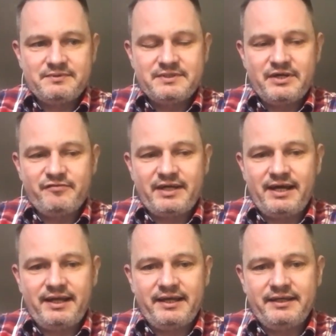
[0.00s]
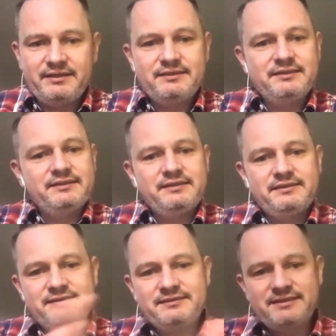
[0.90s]
Dover, Calais, and
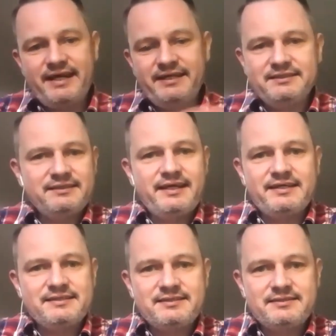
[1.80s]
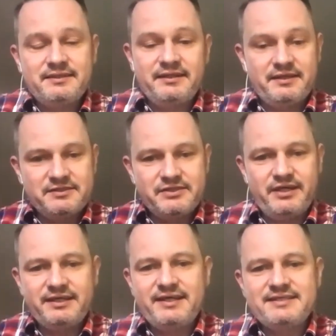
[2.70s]
Kent and the other
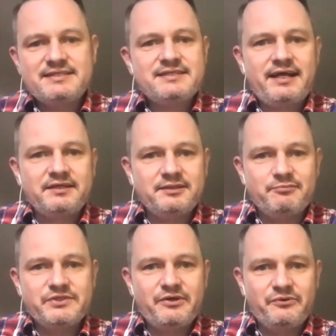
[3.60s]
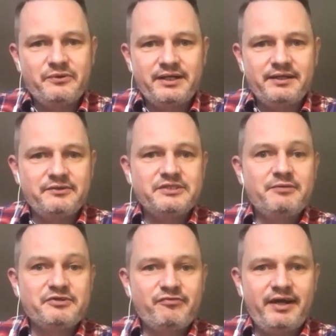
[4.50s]
side gets stacked up so quickly because so
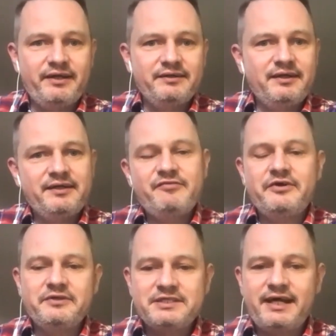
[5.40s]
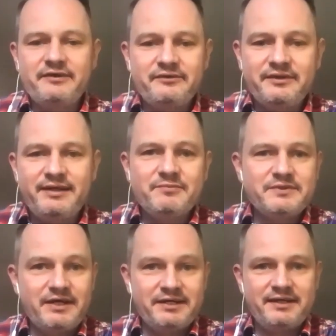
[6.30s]
much freight. Like if you go and stand on the
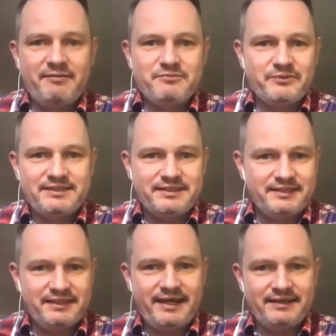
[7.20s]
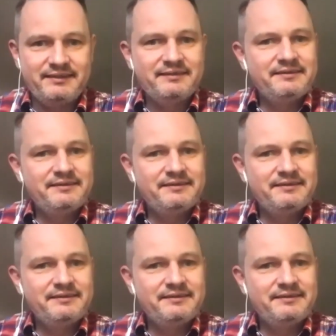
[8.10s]
side of the M20 in Kent,